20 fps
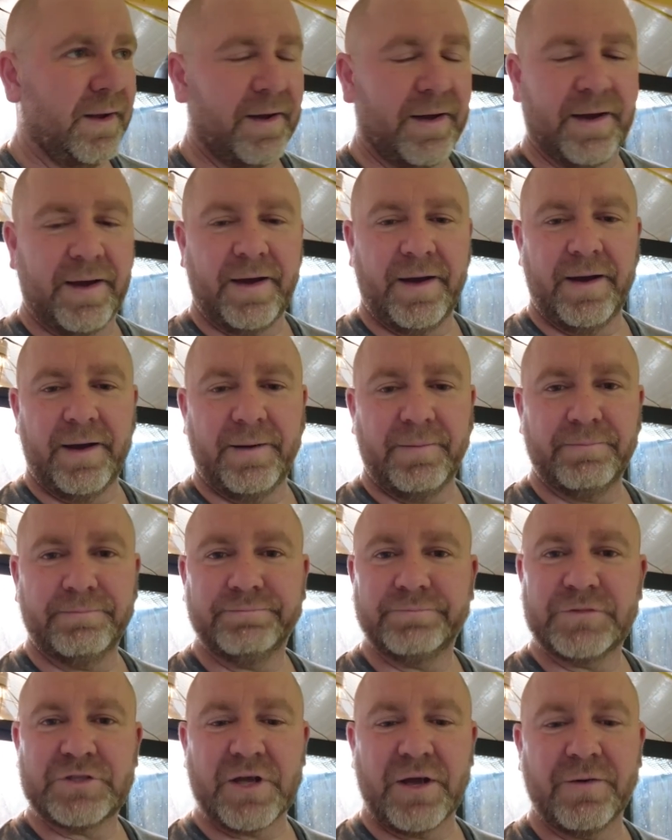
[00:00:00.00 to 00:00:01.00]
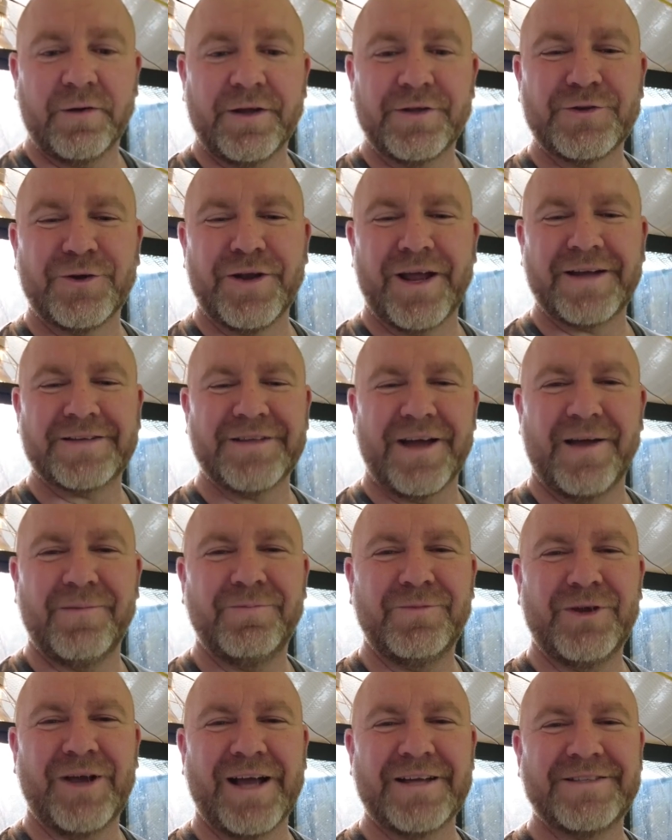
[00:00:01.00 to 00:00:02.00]
Um, so until next
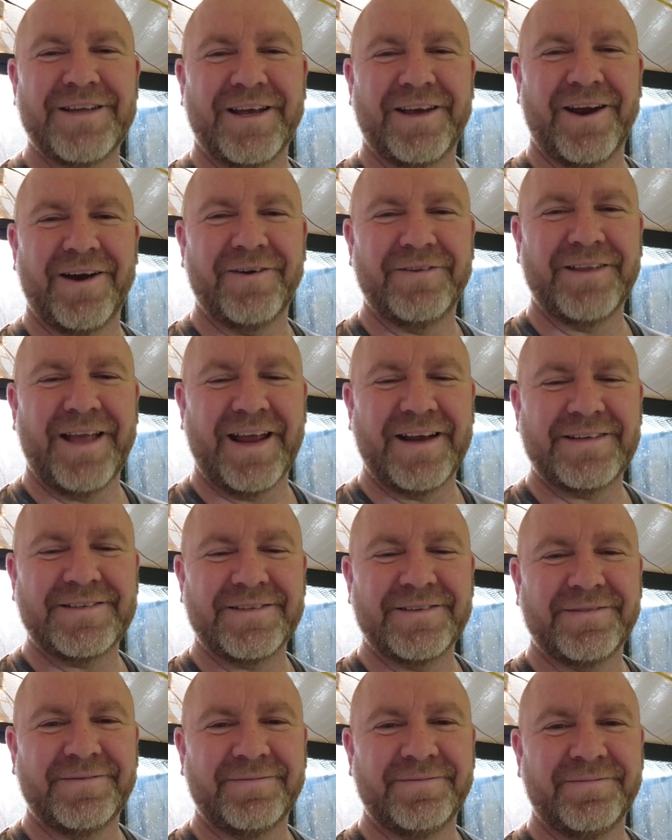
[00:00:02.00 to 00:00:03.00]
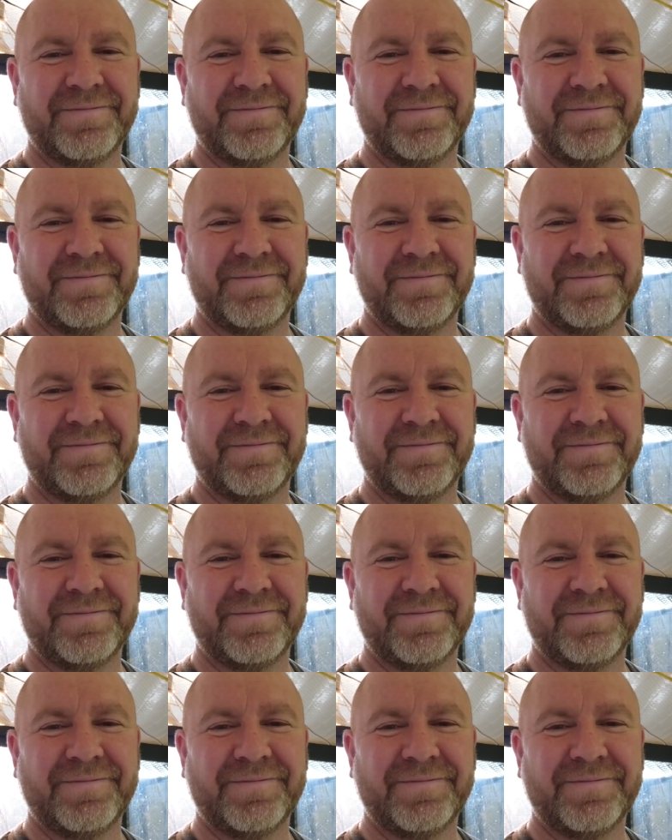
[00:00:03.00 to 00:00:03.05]
time, you guys take care. Thanks.